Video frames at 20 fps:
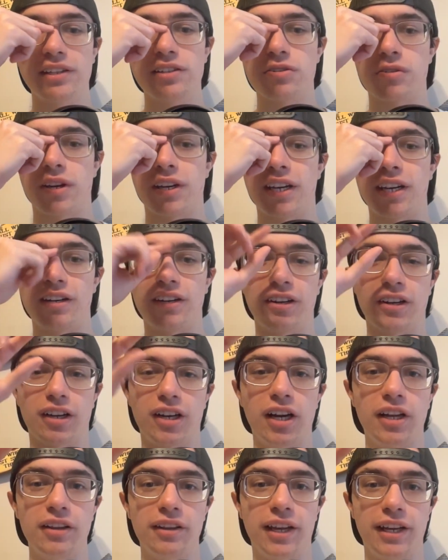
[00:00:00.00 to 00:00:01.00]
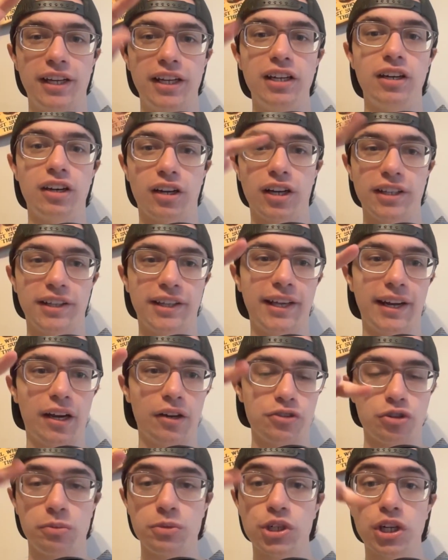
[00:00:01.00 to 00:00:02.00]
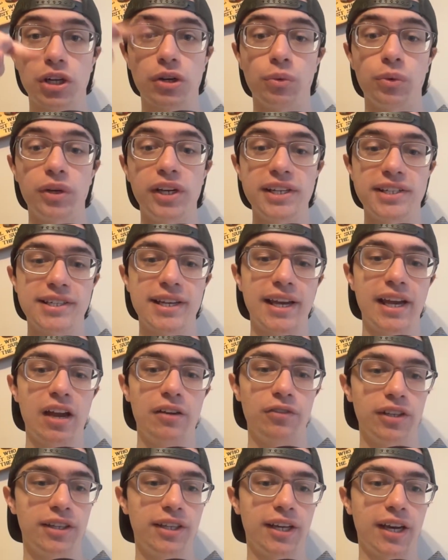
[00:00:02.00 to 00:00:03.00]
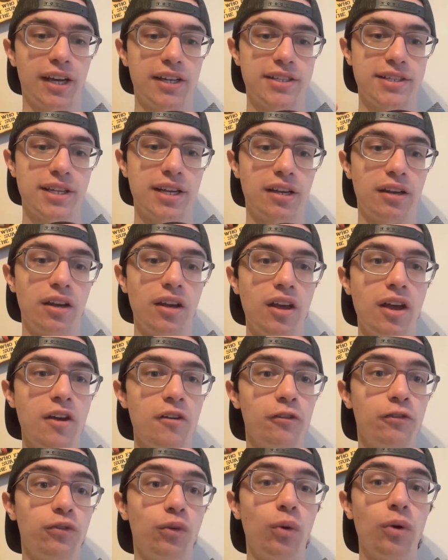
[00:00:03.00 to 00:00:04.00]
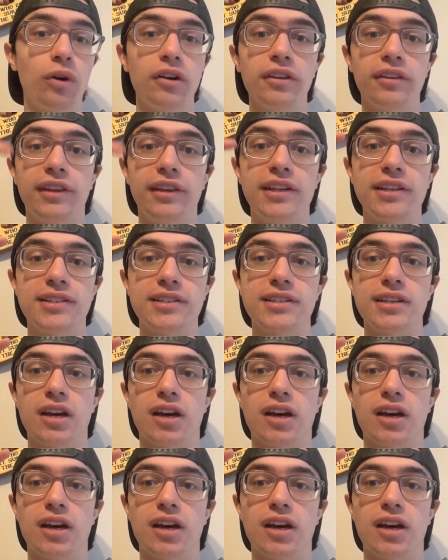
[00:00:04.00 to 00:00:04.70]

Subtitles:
so I needed to cut that out. So I'm just going to re-say everything I said. For this